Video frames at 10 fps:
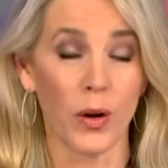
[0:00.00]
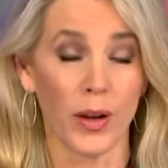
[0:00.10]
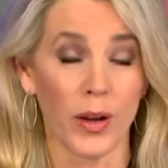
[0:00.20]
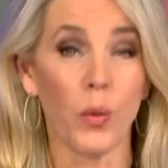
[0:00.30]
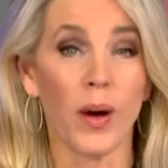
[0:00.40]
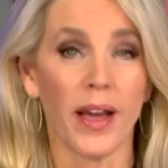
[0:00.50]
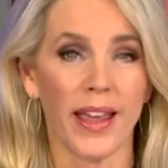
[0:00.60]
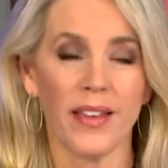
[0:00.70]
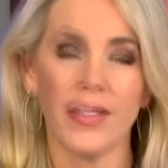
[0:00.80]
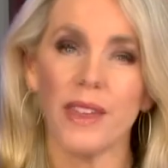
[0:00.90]

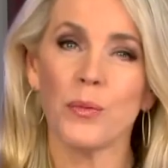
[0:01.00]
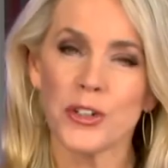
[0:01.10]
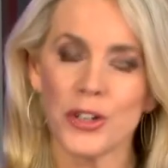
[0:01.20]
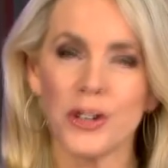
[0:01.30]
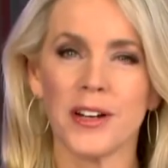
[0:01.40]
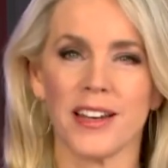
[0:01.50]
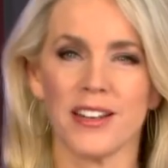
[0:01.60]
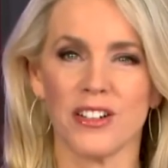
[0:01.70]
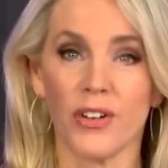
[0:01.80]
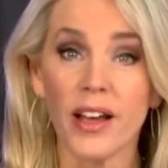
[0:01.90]
Away and then
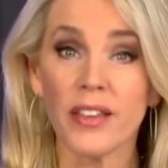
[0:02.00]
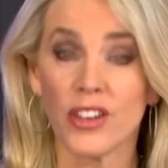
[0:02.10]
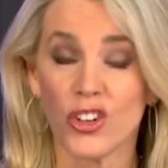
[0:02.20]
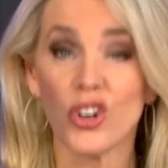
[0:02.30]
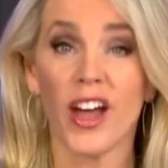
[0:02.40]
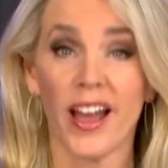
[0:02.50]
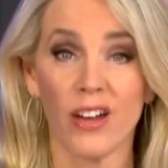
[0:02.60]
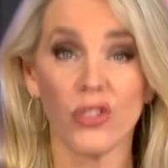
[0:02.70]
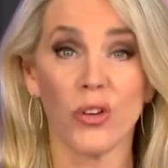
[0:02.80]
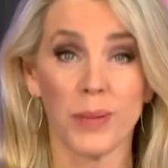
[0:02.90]
returning to find that your
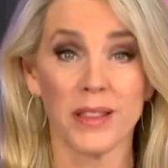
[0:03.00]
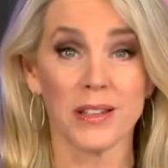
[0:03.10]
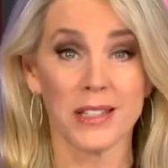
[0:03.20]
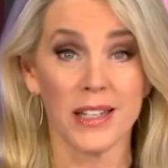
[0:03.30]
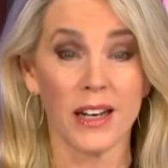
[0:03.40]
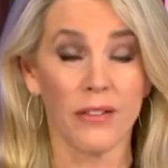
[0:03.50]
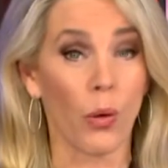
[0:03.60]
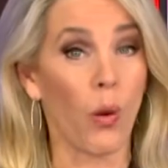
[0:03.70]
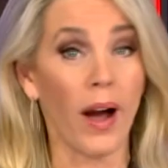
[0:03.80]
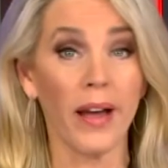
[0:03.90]
house had been the scene of
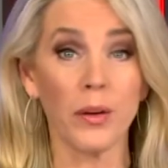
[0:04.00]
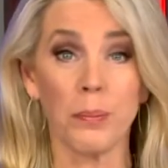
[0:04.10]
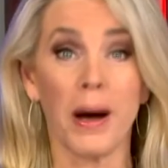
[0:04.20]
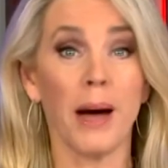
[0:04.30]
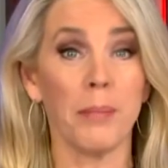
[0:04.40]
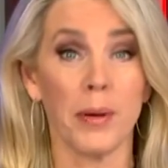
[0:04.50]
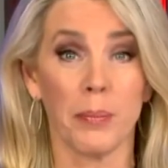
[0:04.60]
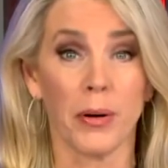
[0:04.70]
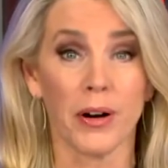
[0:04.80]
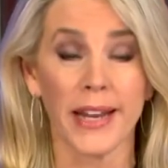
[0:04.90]
a wild
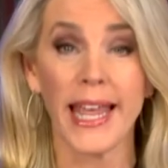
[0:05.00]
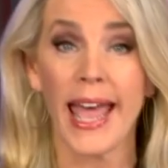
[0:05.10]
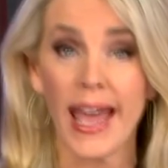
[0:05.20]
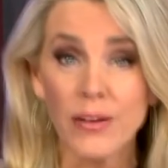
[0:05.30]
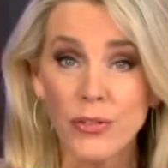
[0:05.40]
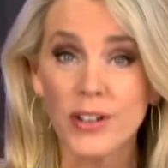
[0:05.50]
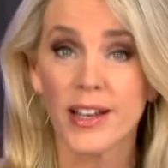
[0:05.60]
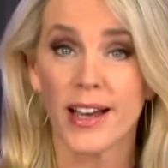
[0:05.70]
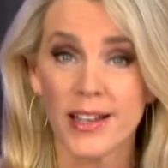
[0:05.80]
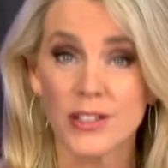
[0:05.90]
pop-up party
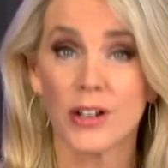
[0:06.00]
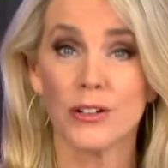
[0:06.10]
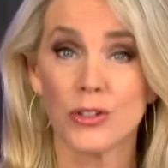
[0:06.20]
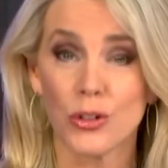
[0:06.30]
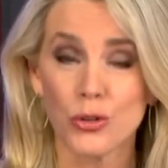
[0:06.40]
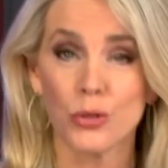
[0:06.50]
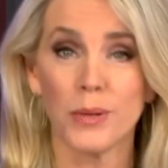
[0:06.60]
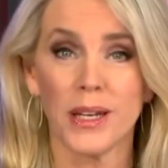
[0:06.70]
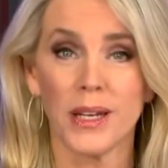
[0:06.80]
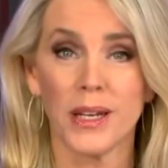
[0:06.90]
advertised on social media.